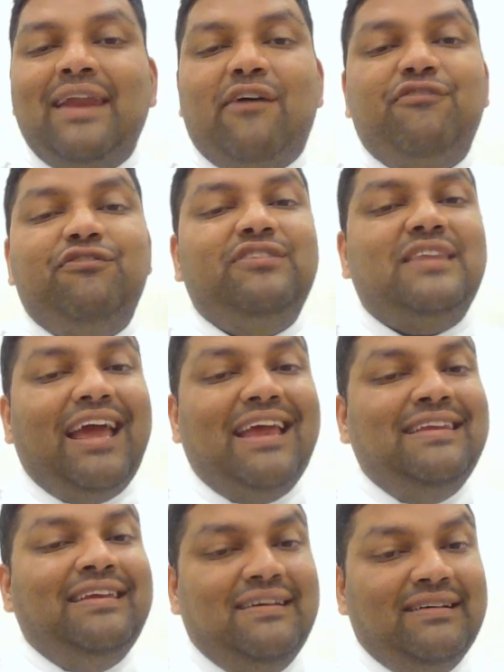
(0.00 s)
of
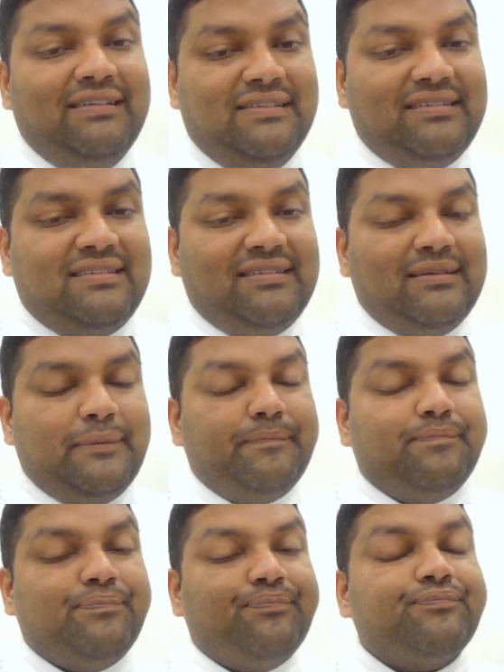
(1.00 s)
10 years.
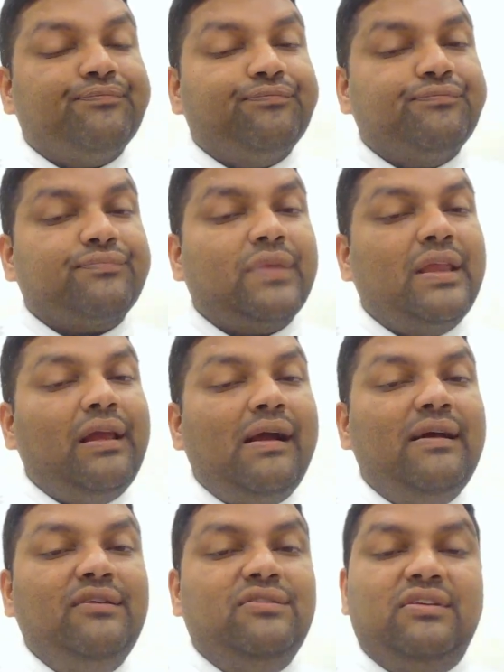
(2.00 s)

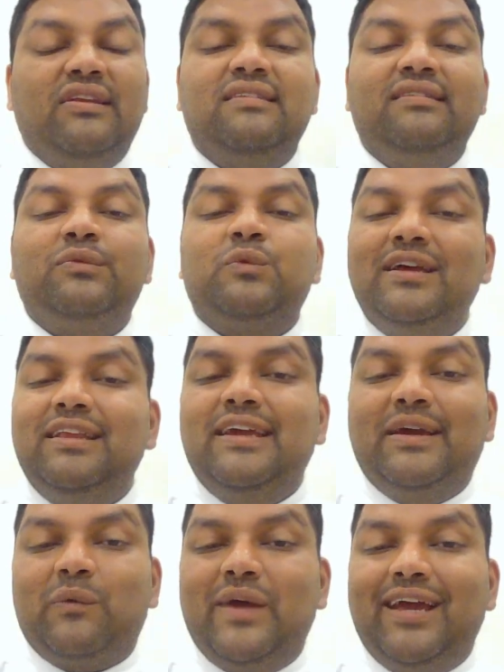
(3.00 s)
So this is
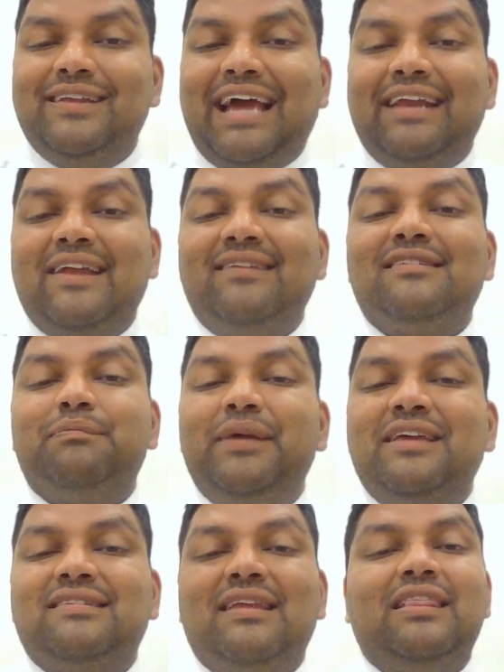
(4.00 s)
really great, and it
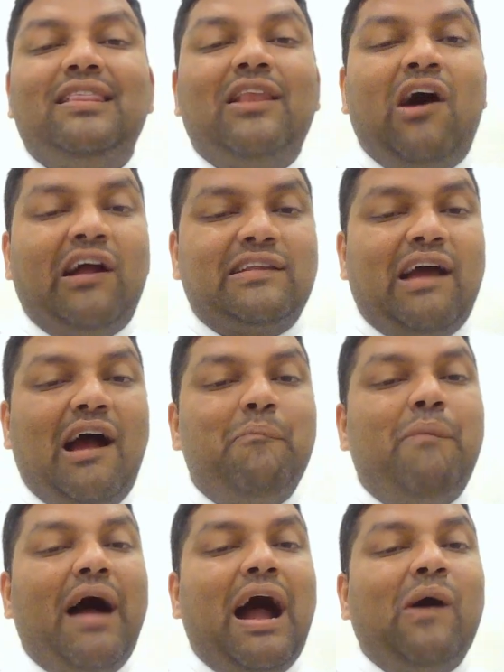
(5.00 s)
speaks a lot
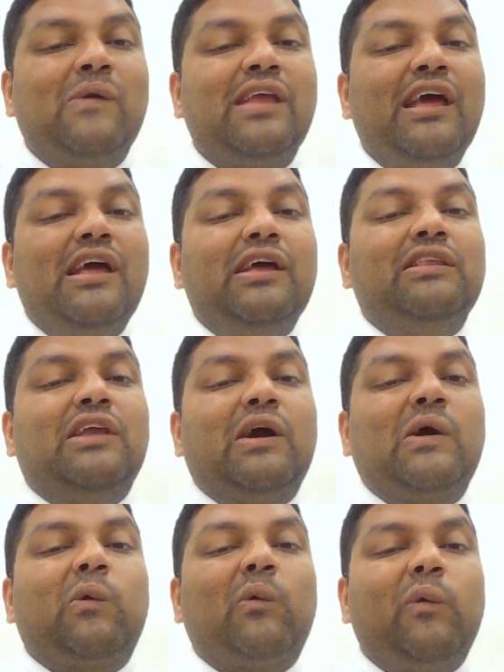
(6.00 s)
about
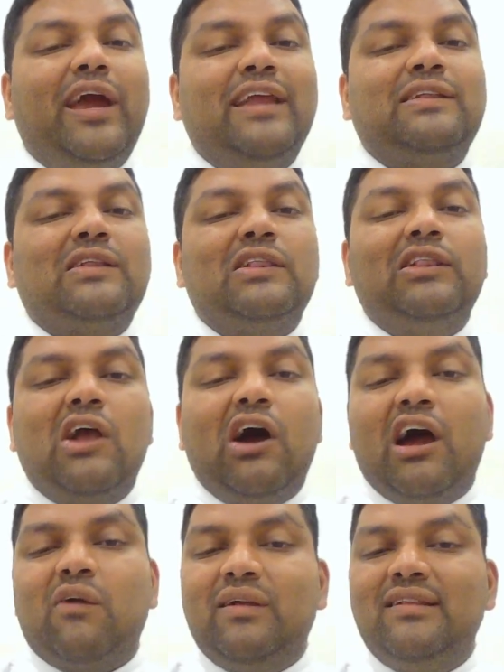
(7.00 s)
the great
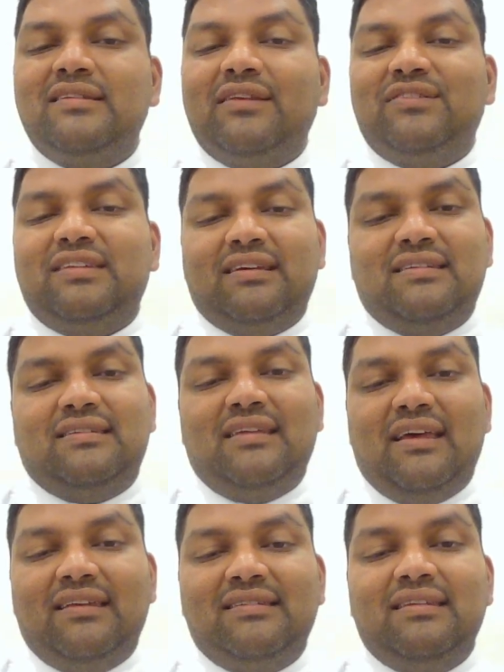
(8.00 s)
laurels of
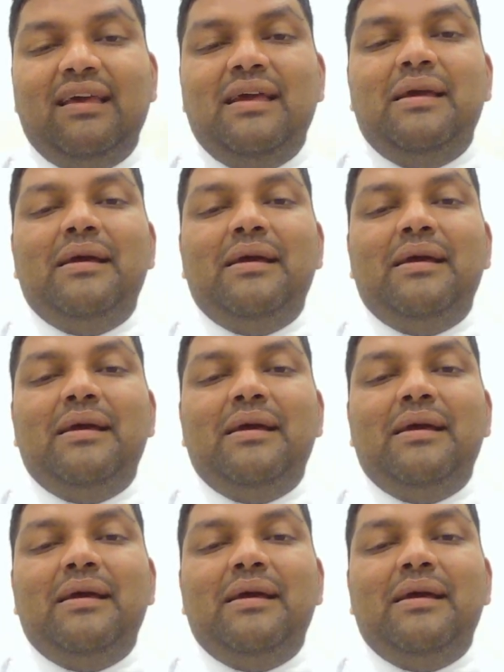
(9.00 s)
success